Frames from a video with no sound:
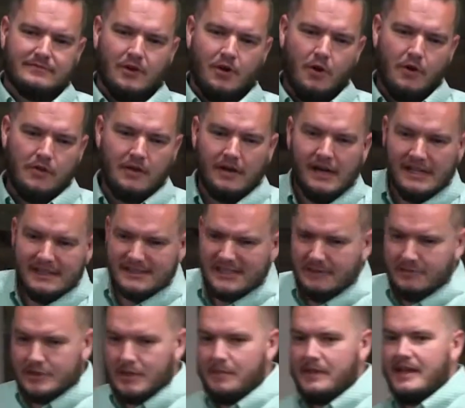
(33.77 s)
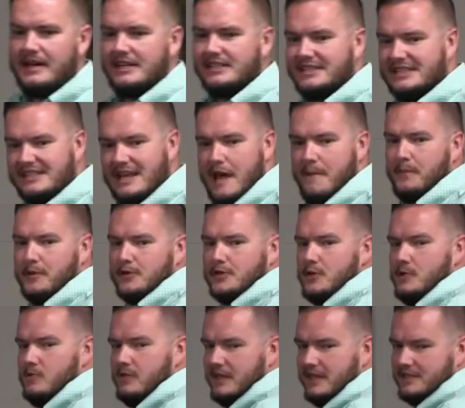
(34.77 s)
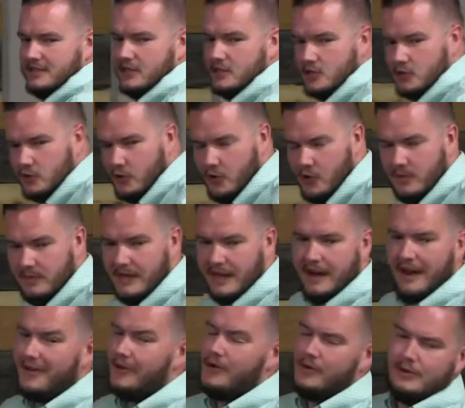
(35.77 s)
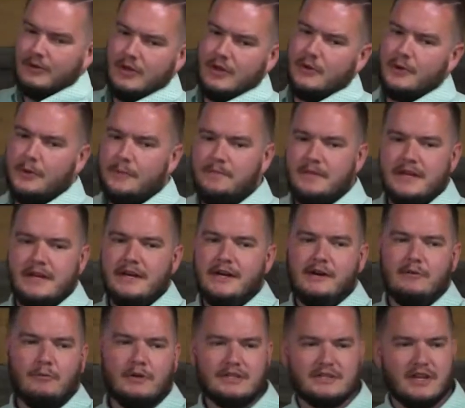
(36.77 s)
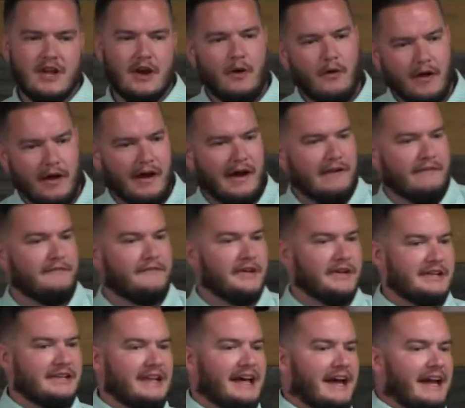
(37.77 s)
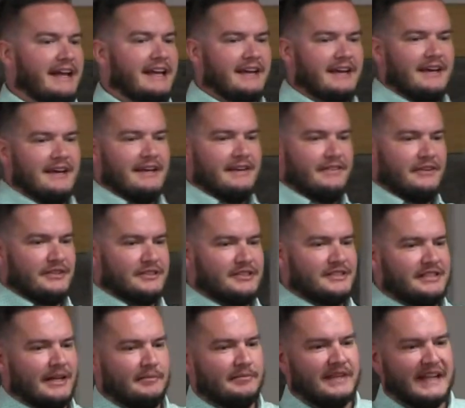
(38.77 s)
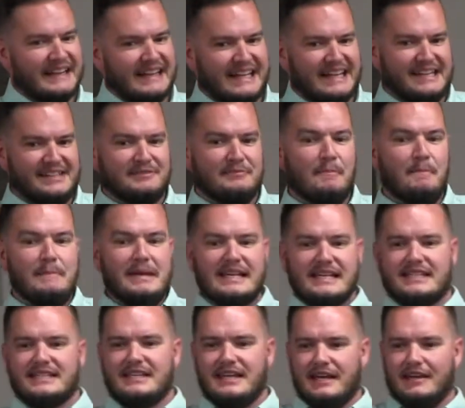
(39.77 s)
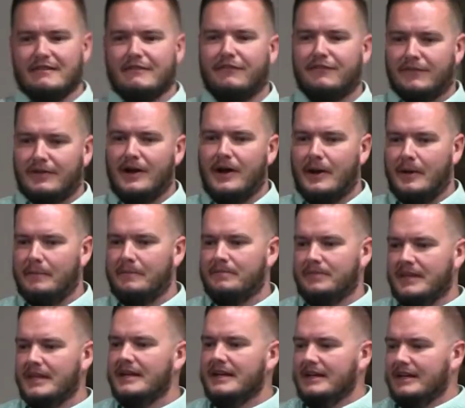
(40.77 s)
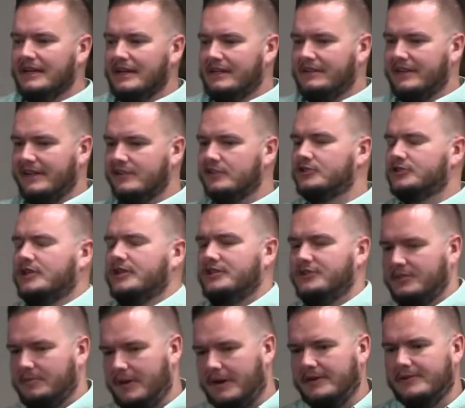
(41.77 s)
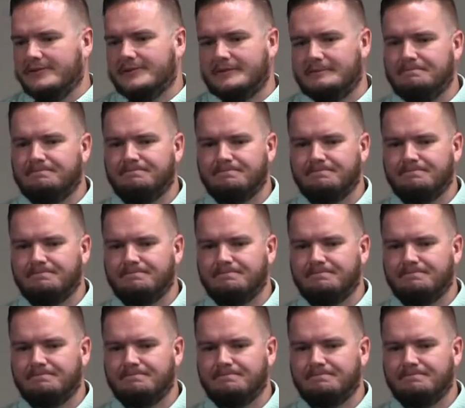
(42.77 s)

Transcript: Or there seems to be a step or two that it's assumed, and I don't know what's going on. I feel like there's something that is missing from the instruction manual.